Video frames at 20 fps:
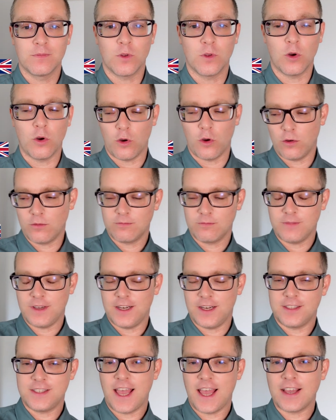Or
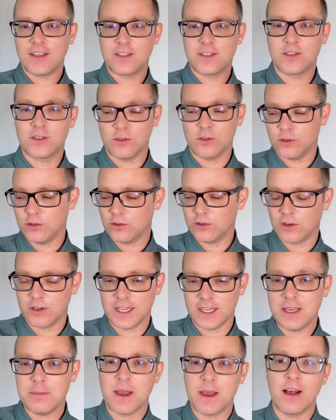in a text or on
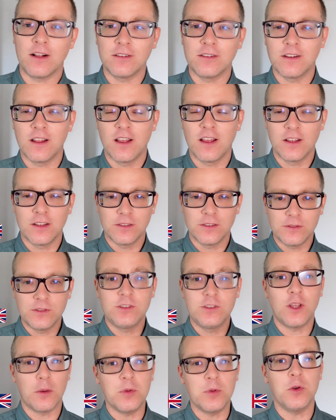email,
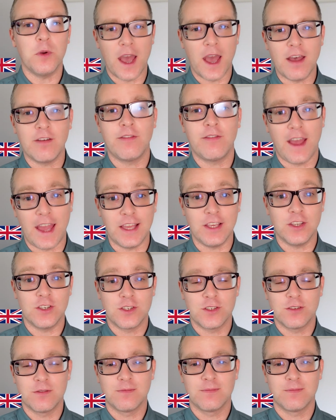WFH.